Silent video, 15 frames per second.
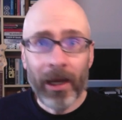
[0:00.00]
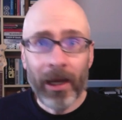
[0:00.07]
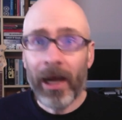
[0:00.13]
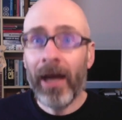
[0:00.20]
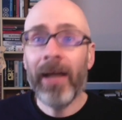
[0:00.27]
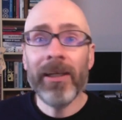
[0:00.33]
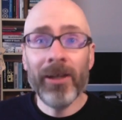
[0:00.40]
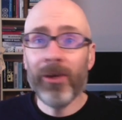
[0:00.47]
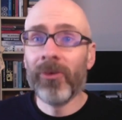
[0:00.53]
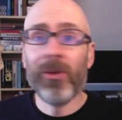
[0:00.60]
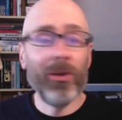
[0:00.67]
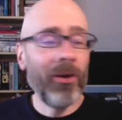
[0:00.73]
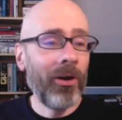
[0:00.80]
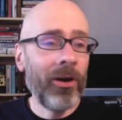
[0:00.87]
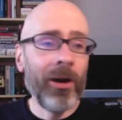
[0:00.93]
I know
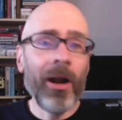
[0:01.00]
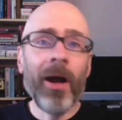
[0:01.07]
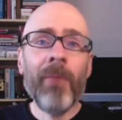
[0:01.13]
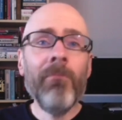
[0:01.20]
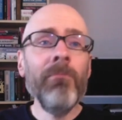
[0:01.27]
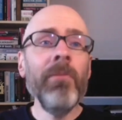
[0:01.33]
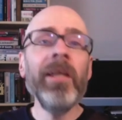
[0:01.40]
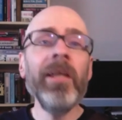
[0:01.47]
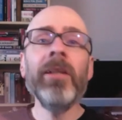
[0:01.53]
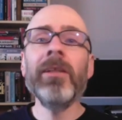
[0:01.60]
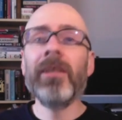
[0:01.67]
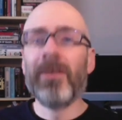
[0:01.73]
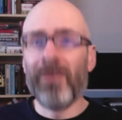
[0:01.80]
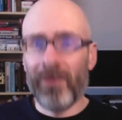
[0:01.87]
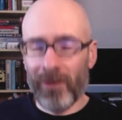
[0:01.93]
there are a
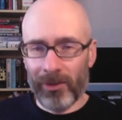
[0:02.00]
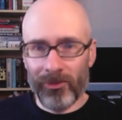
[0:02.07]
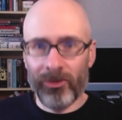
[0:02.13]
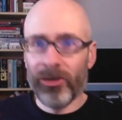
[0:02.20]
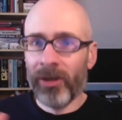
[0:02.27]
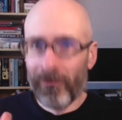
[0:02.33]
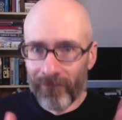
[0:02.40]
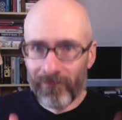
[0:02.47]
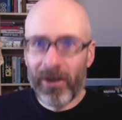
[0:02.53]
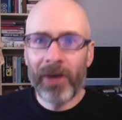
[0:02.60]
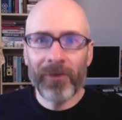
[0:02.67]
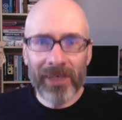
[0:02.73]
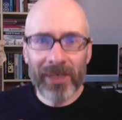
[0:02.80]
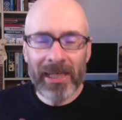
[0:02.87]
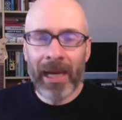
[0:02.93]
million such
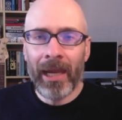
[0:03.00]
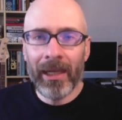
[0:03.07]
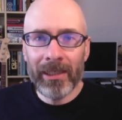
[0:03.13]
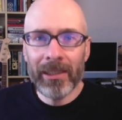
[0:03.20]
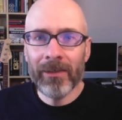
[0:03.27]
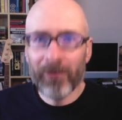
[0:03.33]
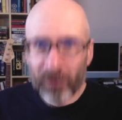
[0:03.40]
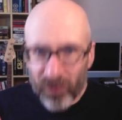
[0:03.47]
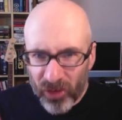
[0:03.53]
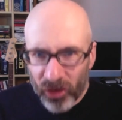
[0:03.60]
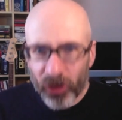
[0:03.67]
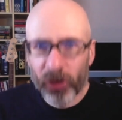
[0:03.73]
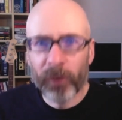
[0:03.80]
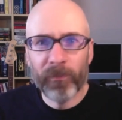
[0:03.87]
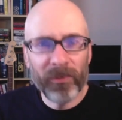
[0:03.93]
very handy
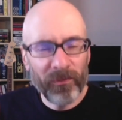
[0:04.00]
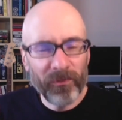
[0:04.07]
terms,